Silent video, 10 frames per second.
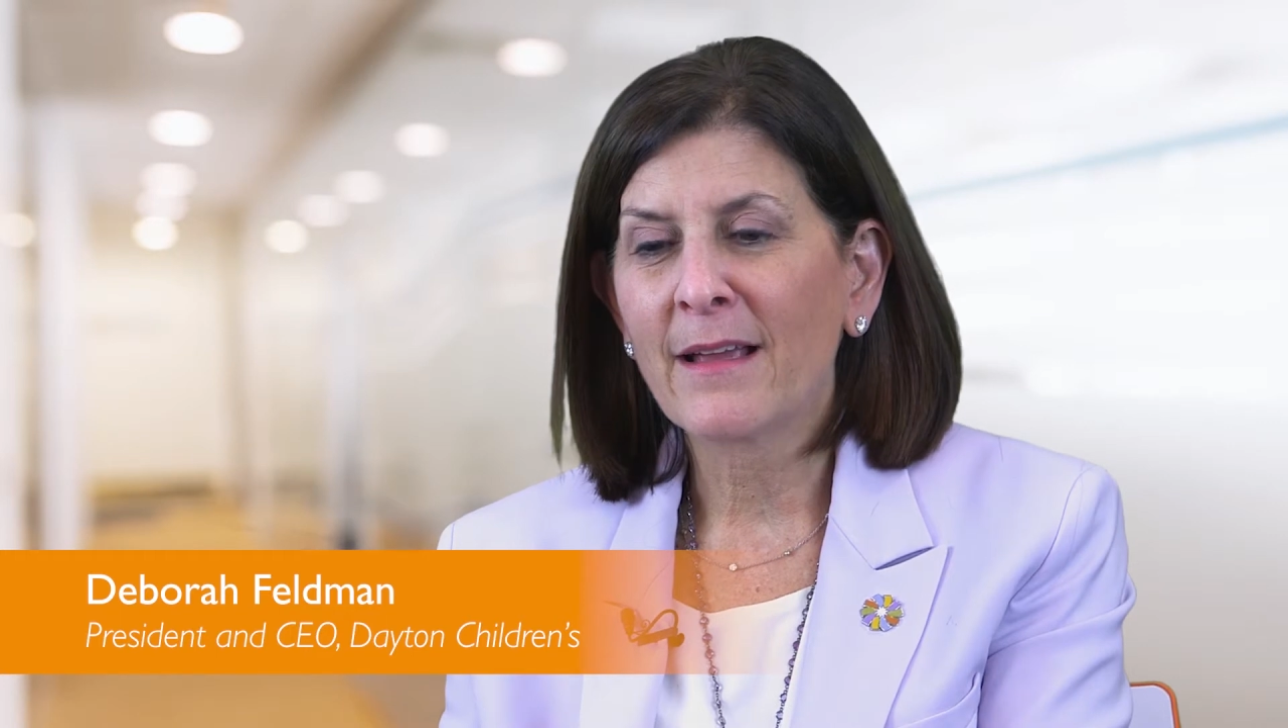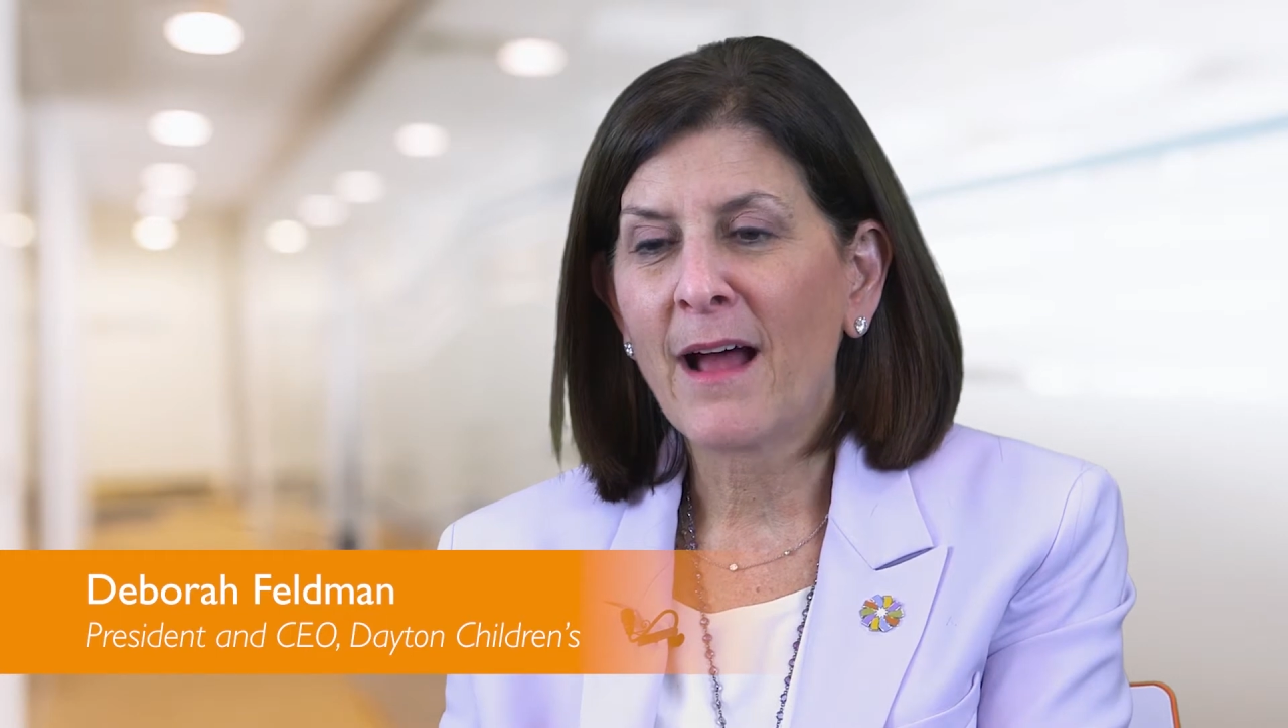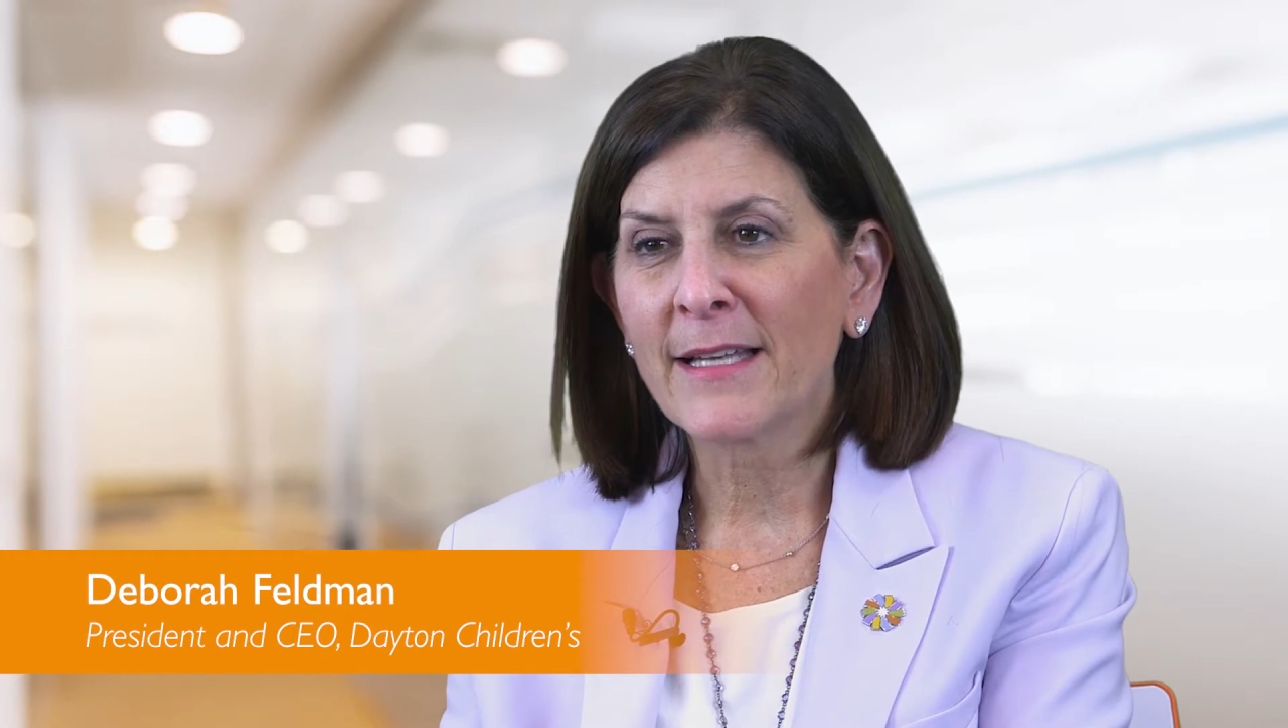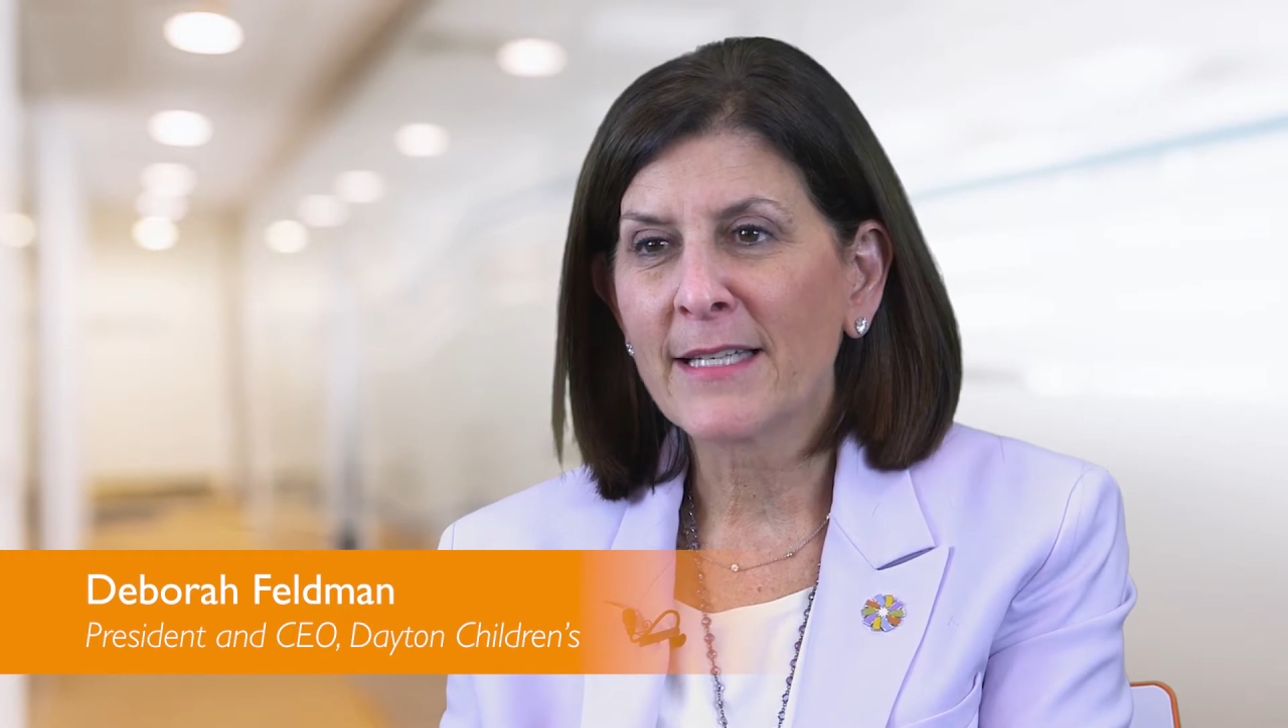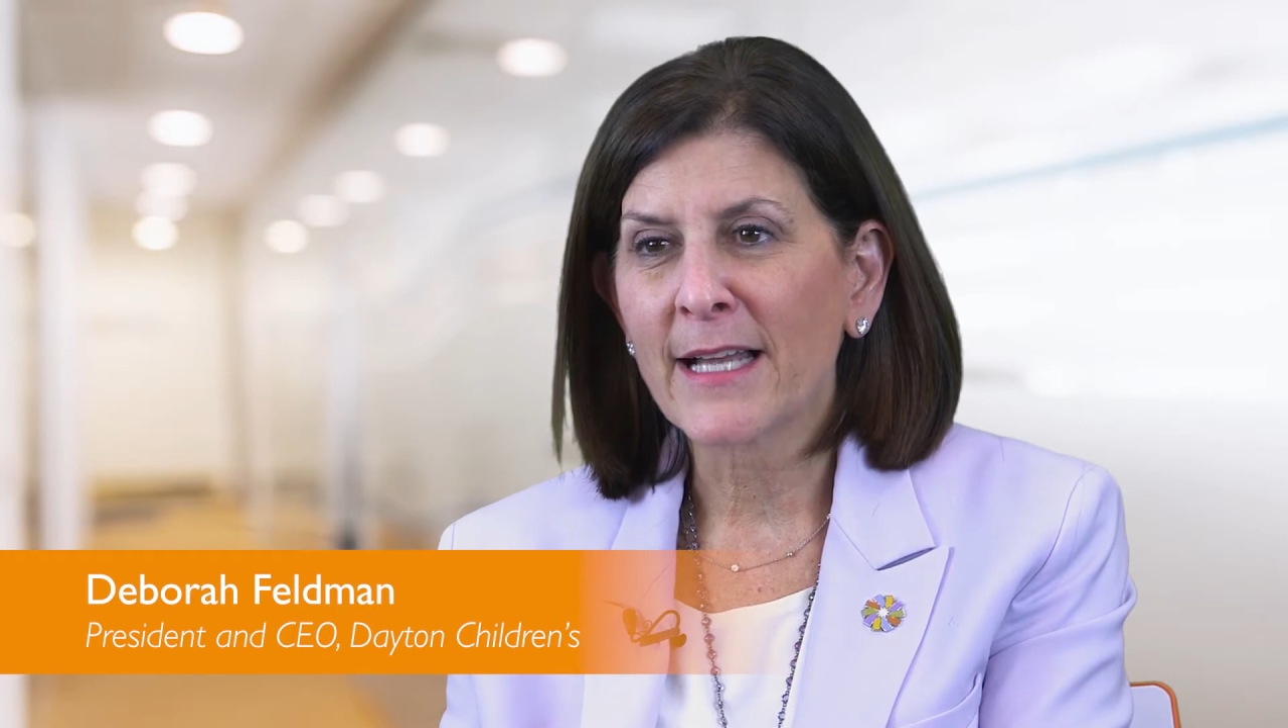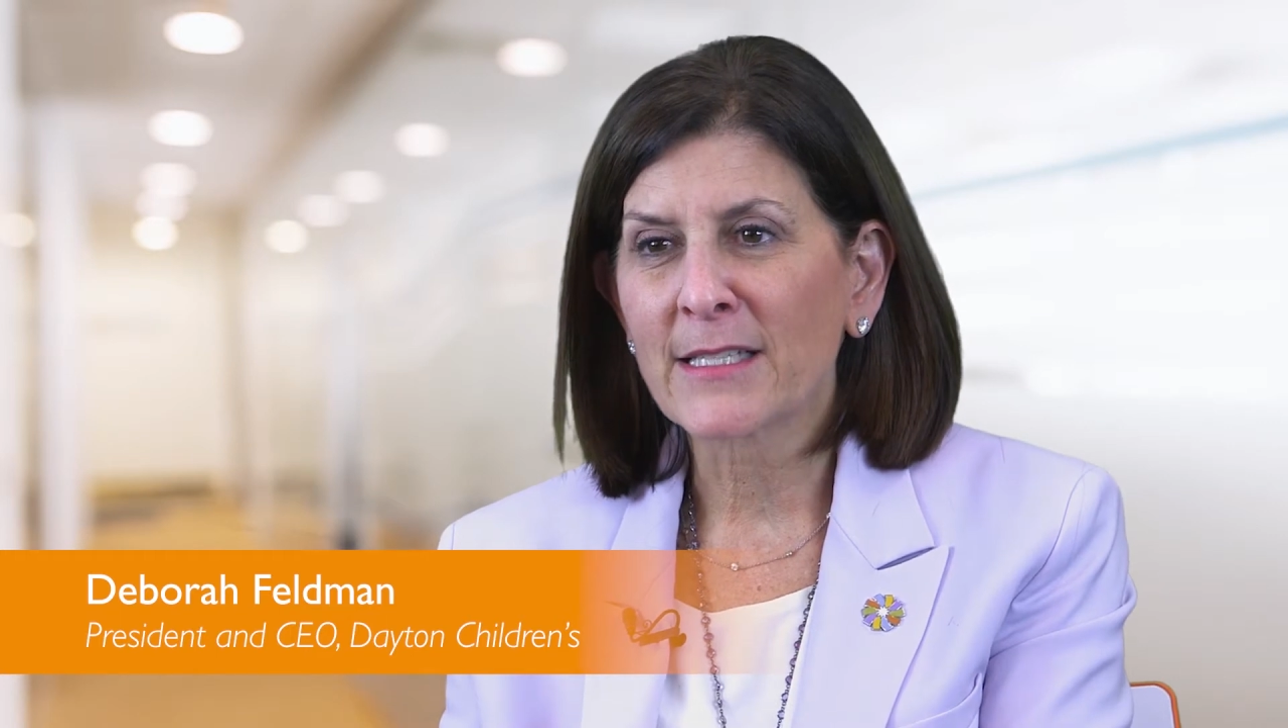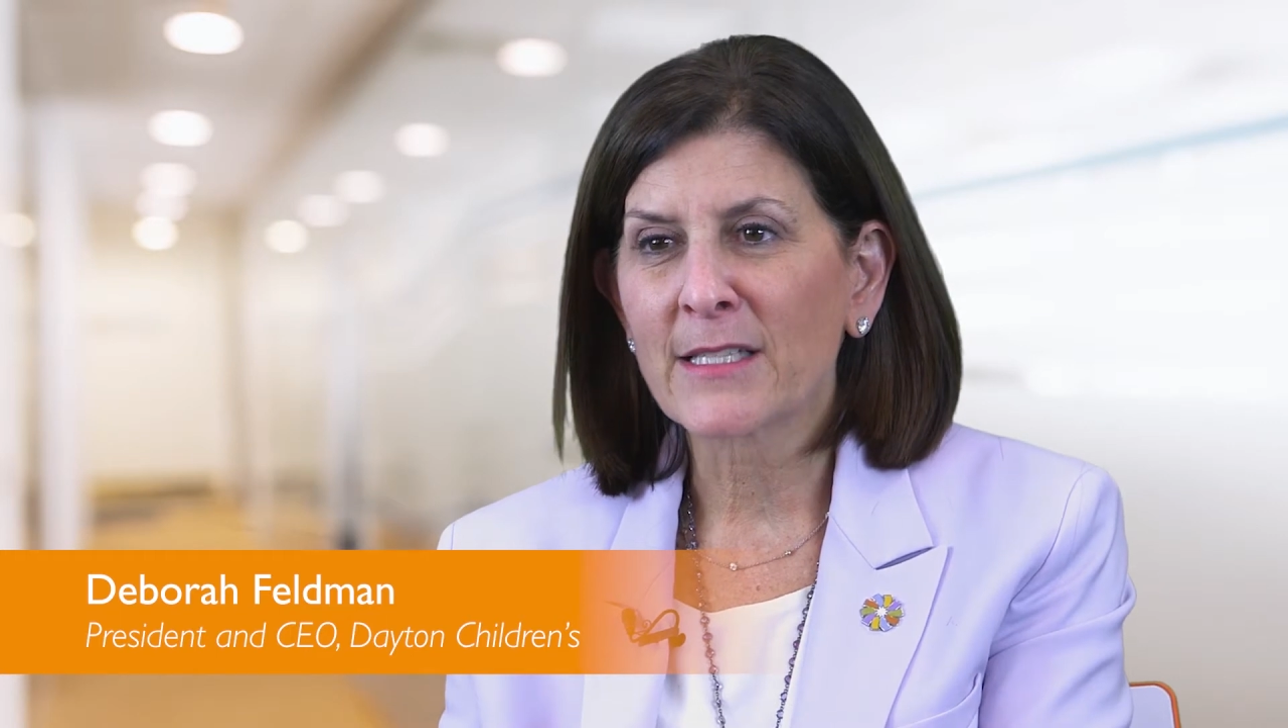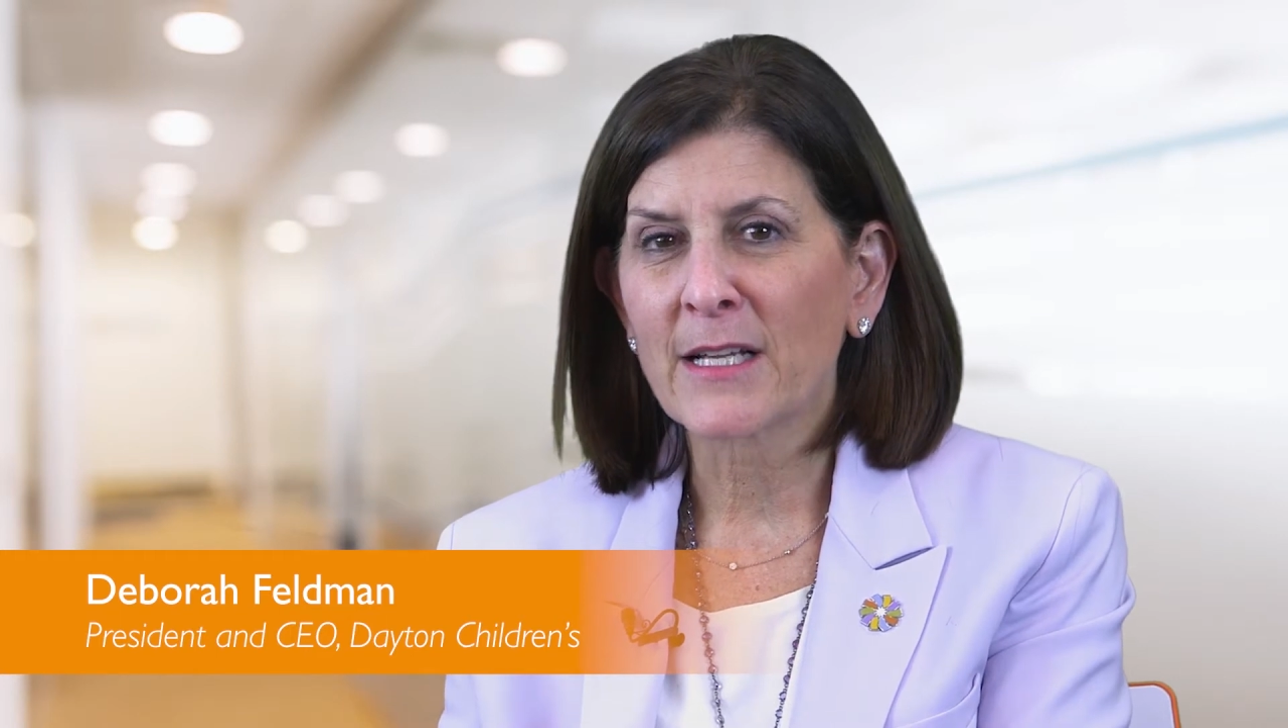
context to